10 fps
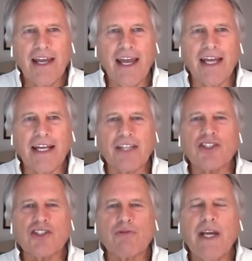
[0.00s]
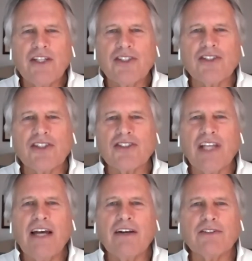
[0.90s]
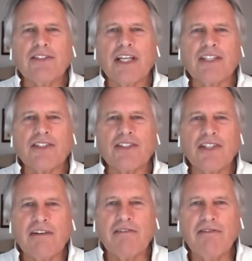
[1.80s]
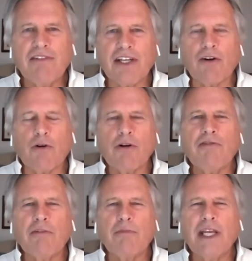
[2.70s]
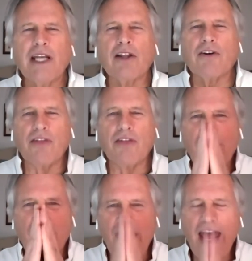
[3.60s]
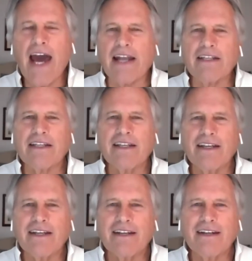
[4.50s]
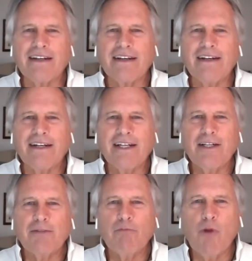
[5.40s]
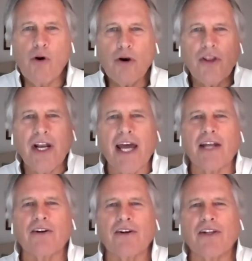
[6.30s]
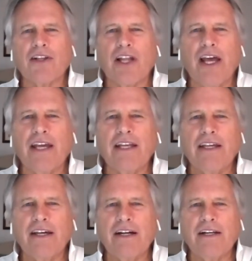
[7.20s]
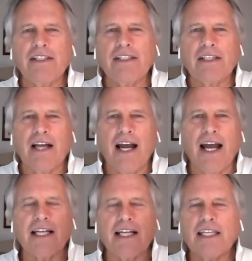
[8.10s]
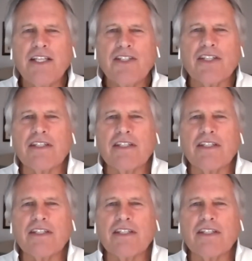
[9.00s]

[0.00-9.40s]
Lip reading: And as strange as it sounds, it's as if in order for me to learn that more than I had learned in the light, I at least